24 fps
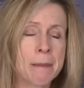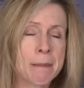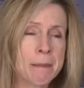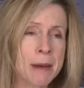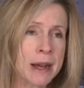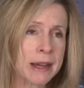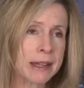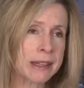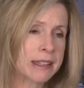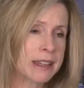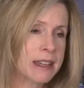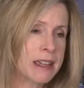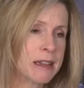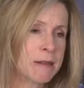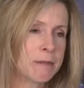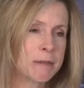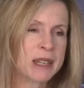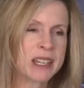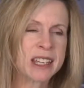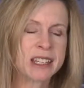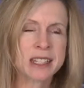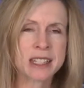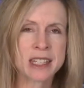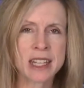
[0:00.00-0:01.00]
But
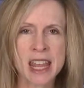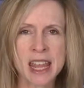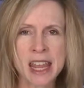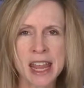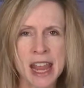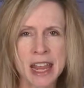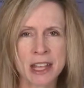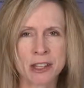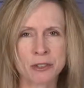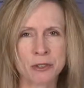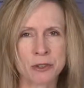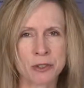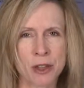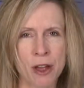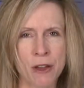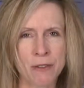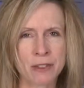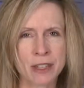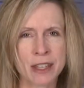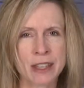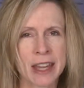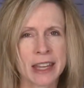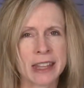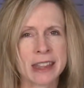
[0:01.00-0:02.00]
because skin cancer is
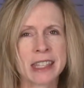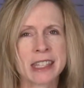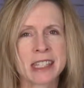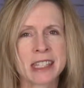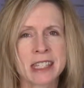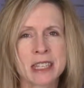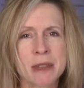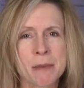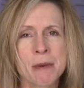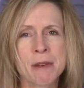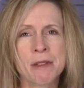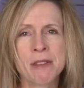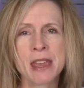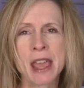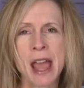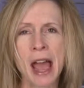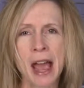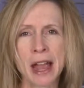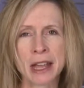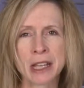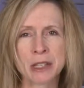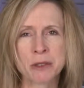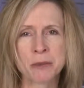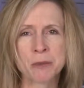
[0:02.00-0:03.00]
often like the tip of the
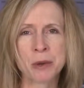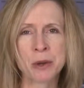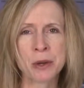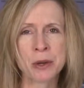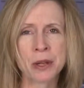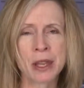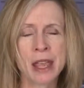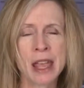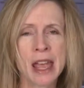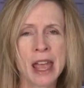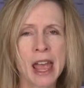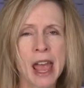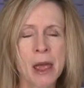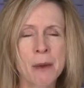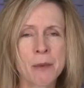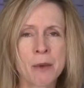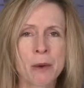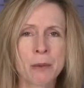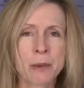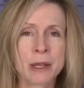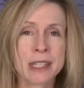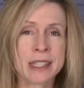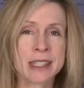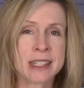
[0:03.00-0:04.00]
iceberg, and
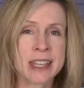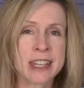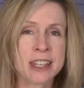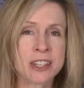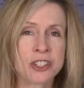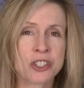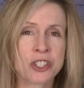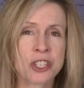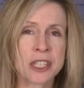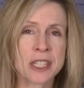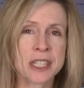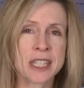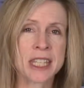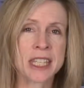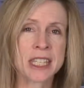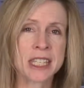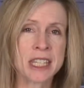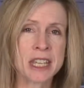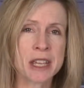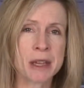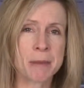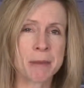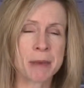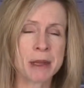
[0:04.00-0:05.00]
what we see is just the
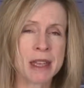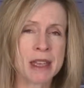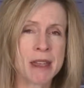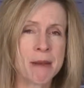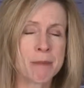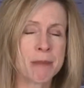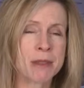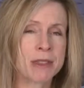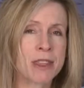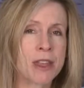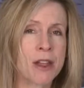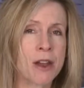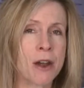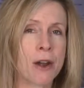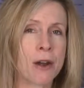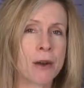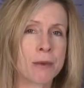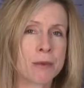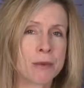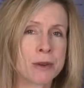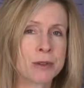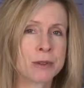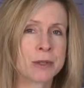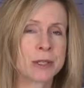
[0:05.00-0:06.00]
tip, but there
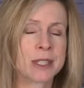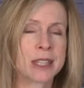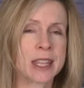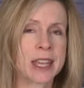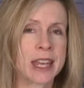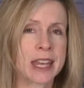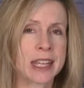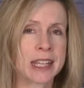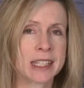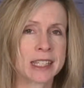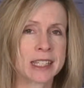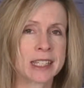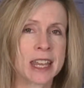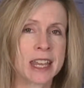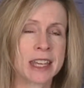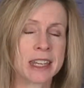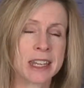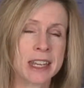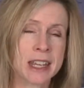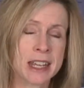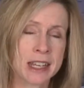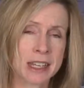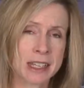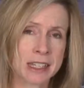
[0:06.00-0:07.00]
are roots that
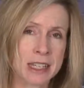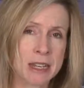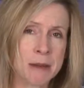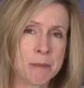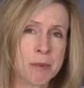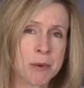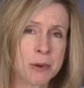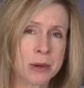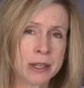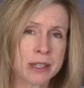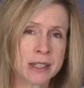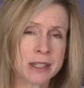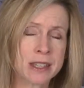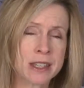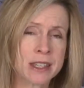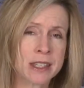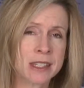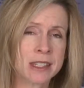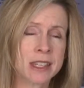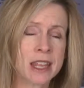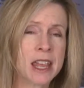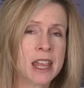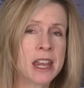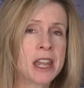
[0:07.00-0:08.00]
extend deeper into the
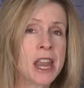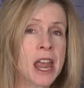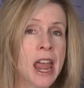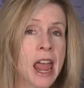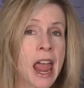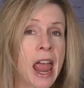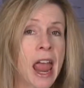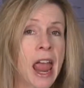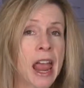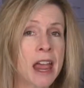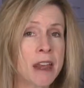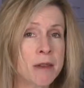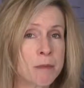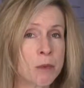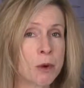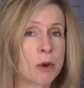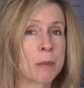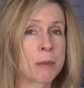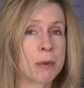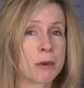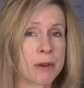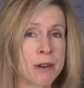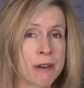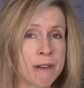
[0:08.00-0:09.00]
skin and
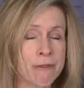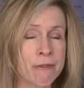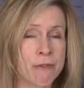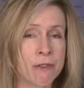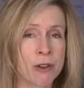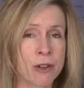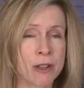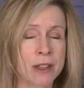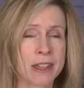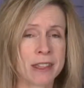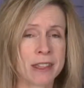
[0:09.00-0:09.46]
more peripheral